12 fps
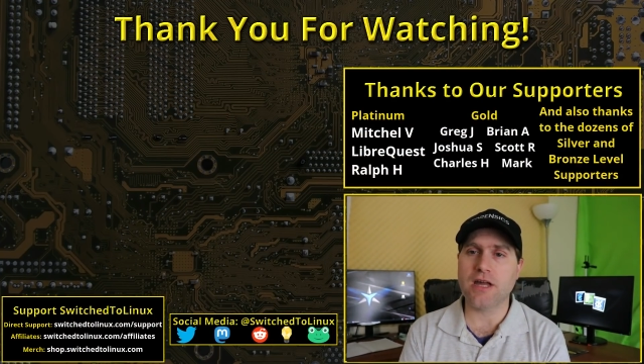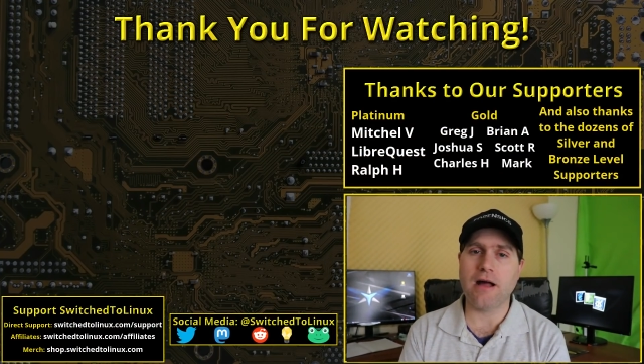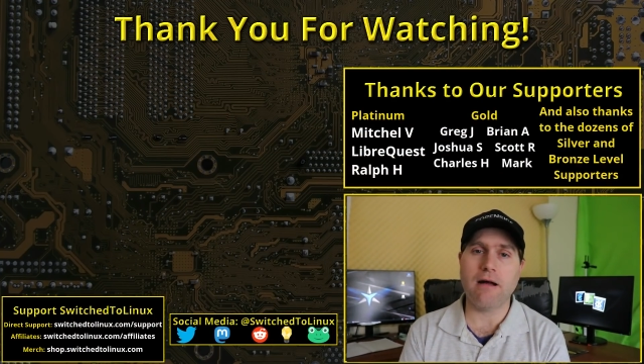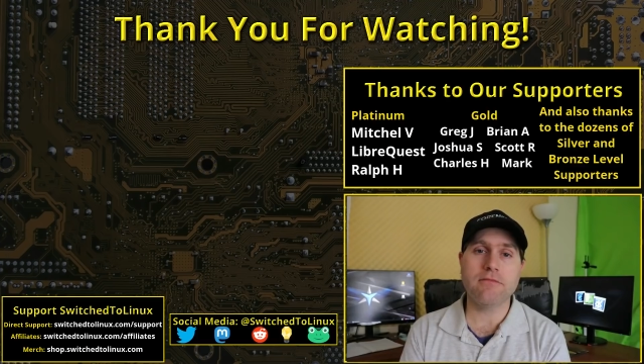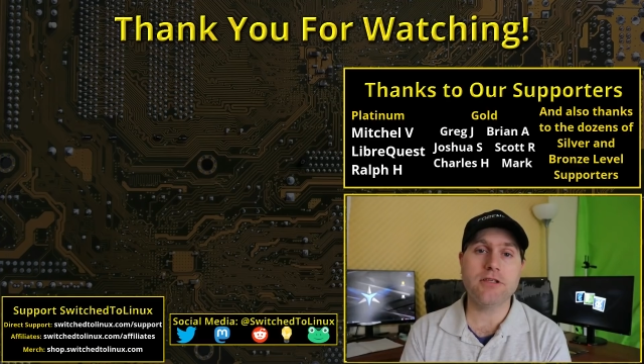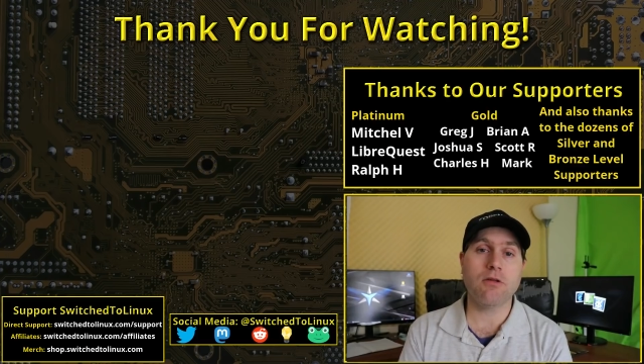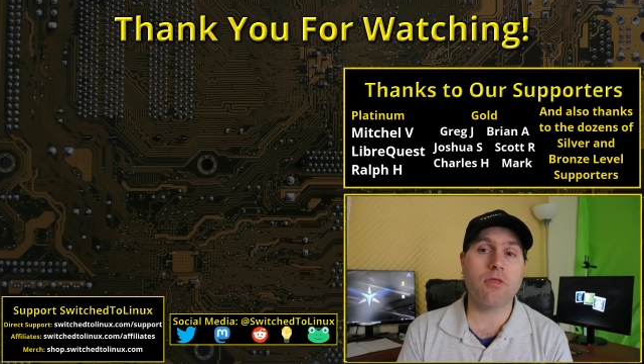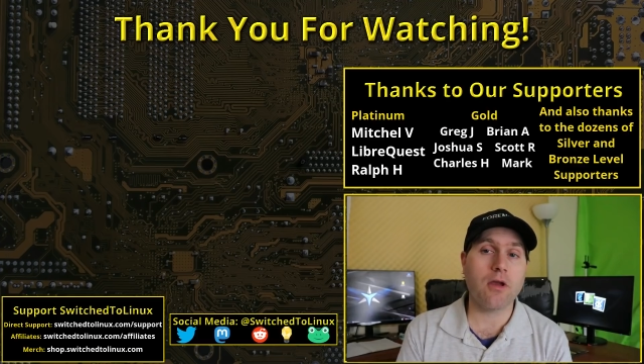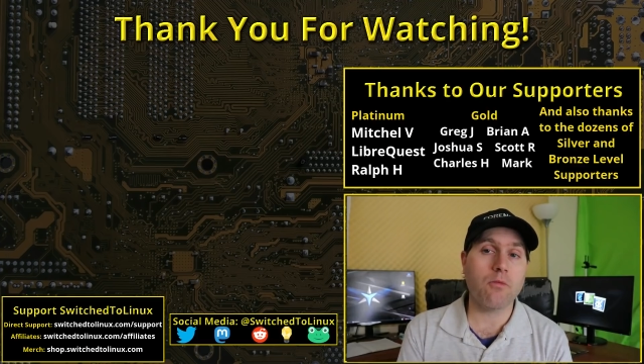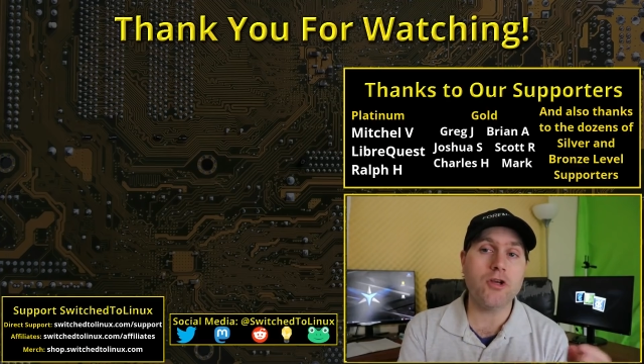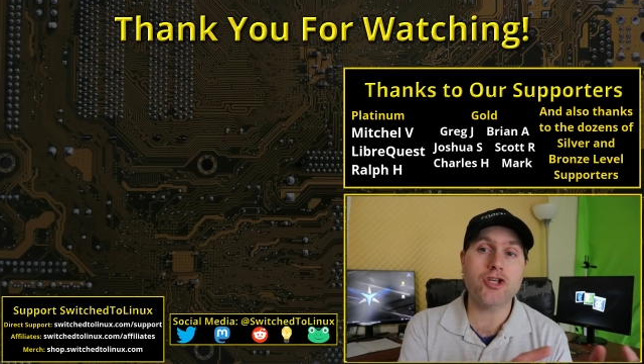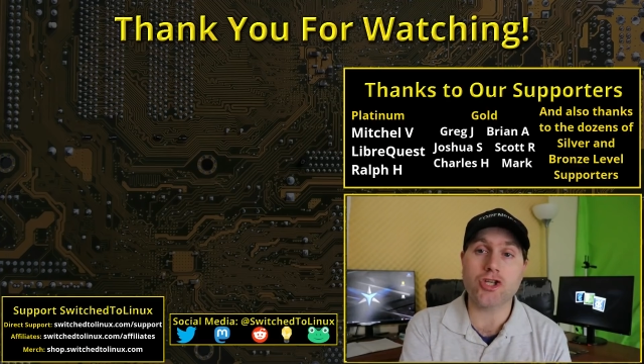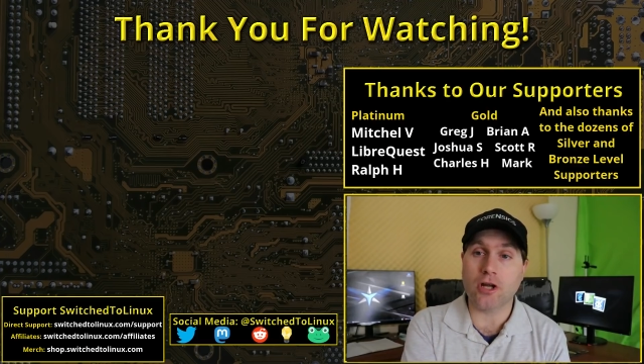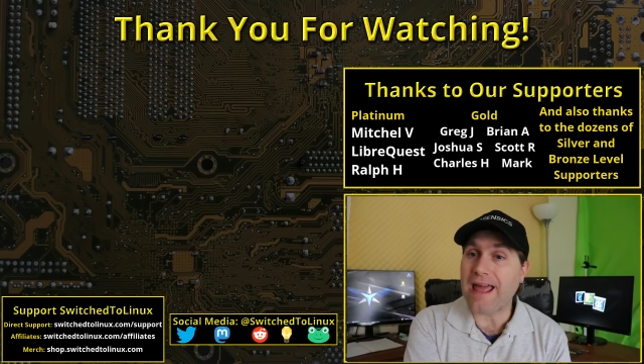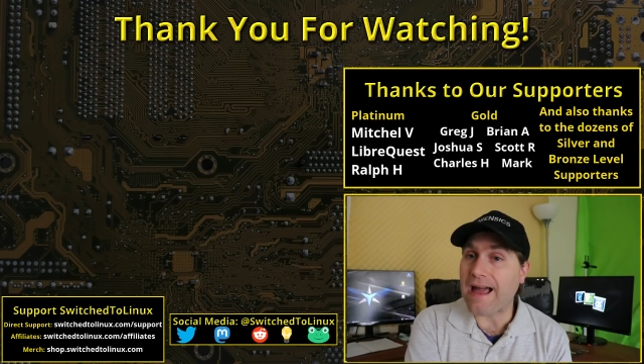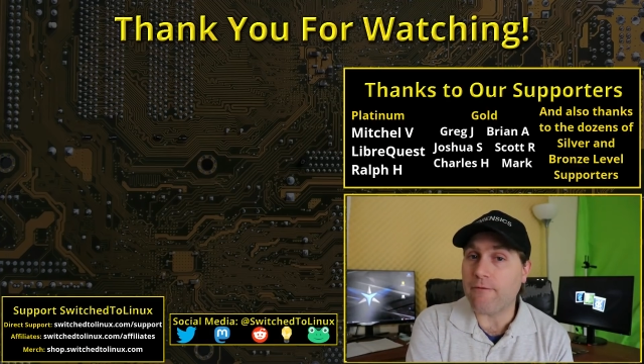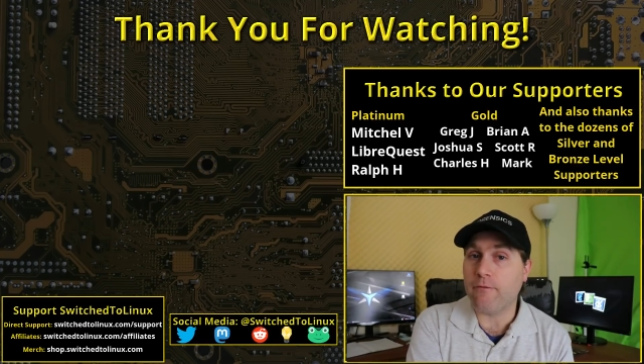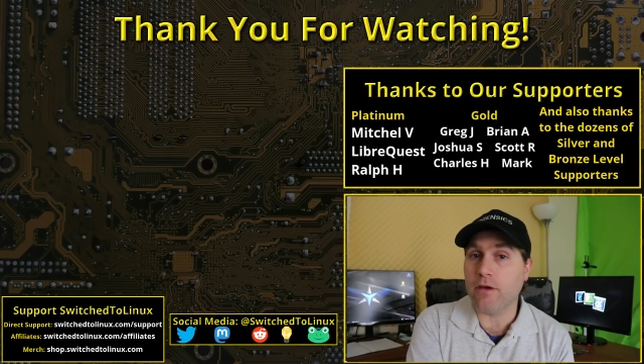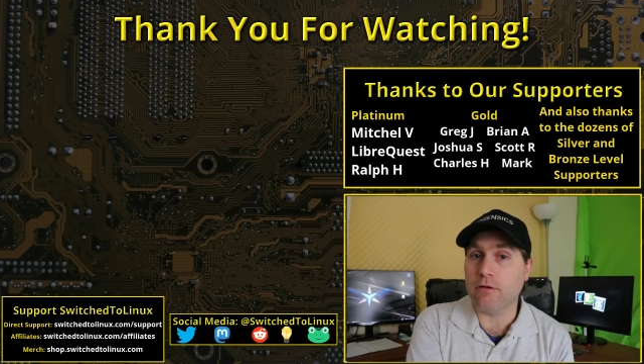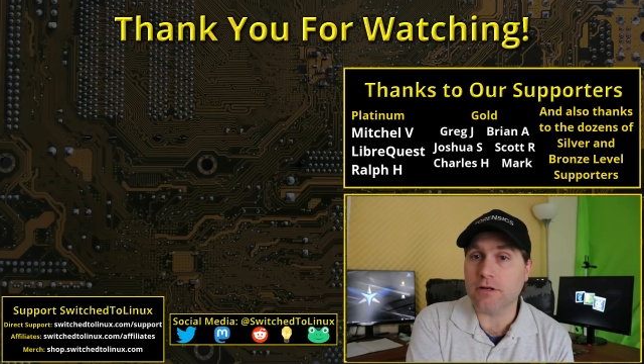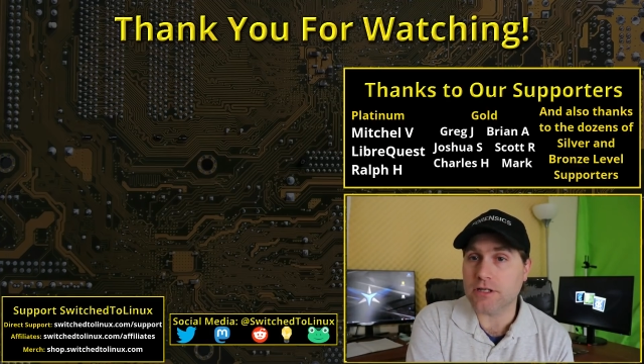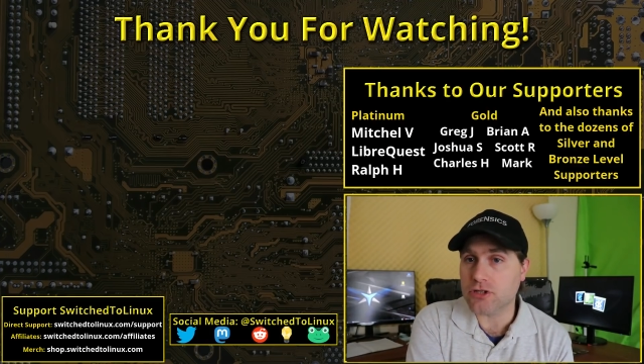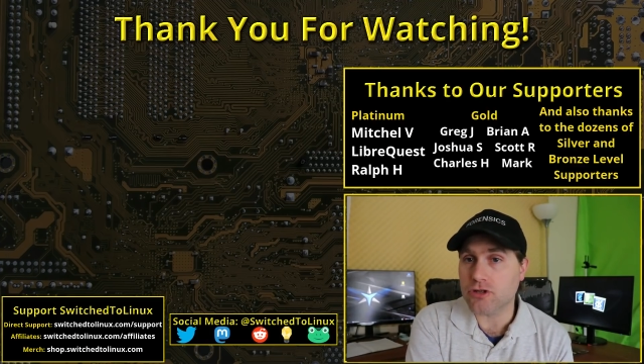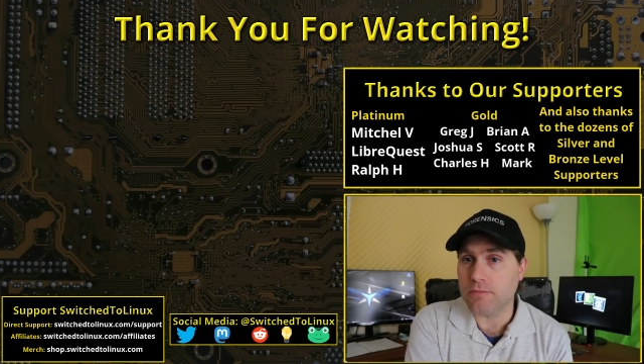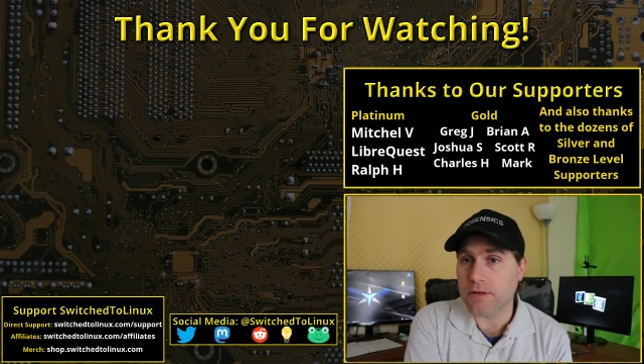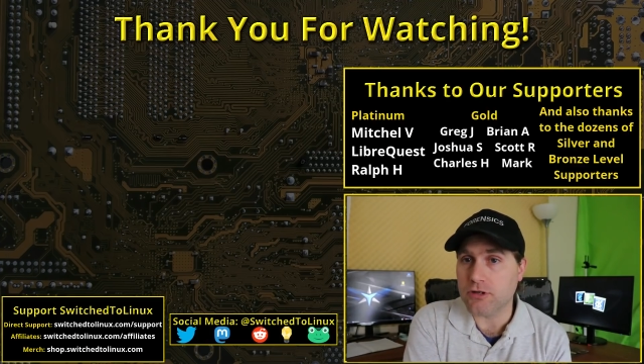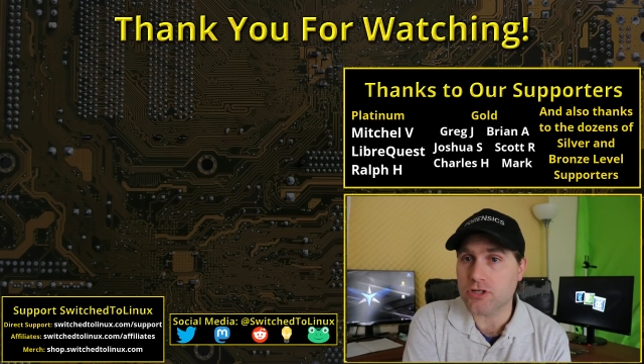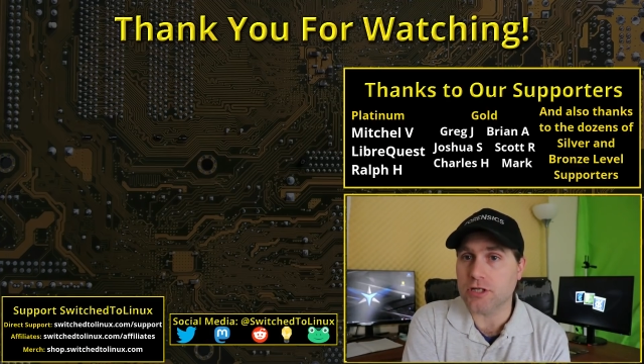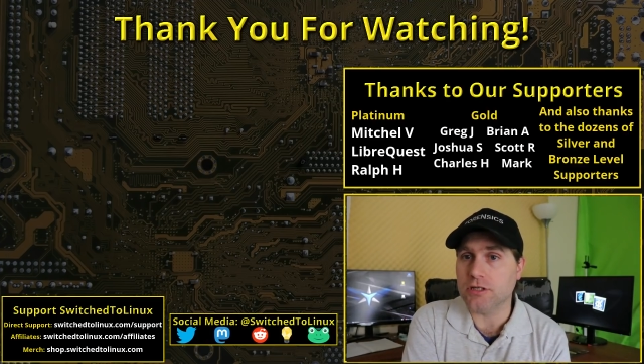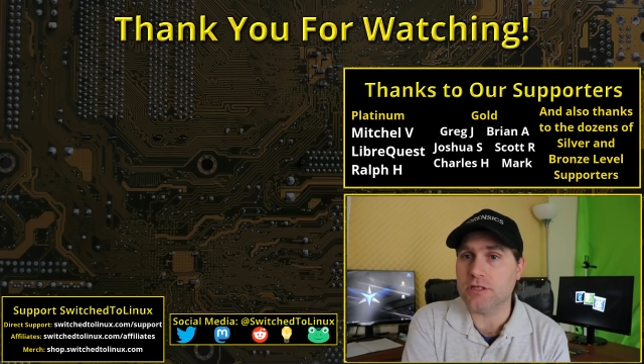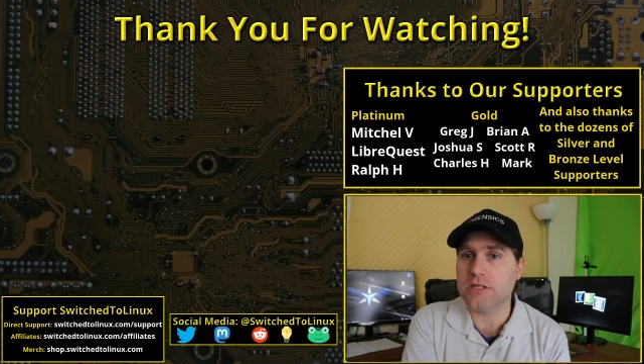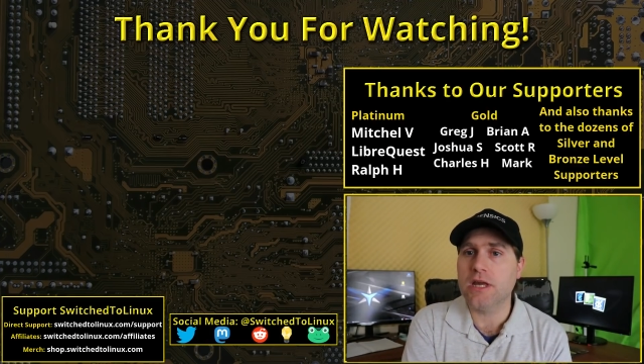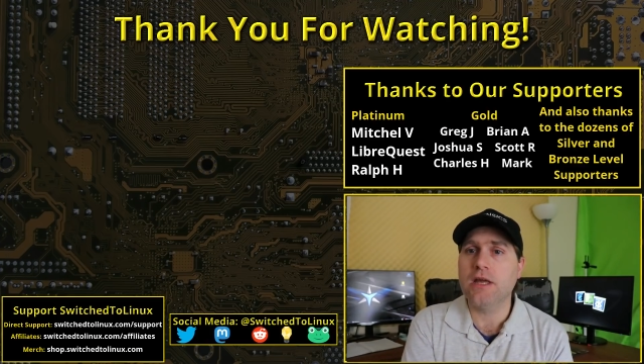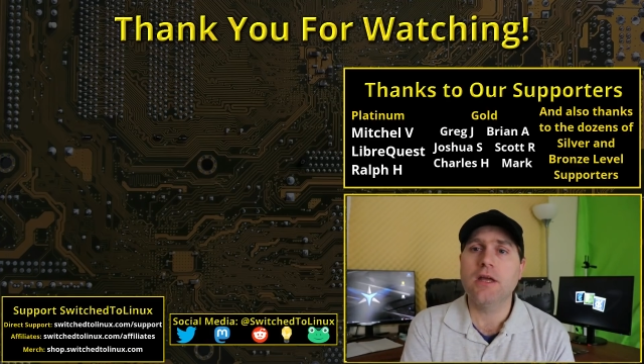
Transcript: Um, do you think we should have fewer distributions?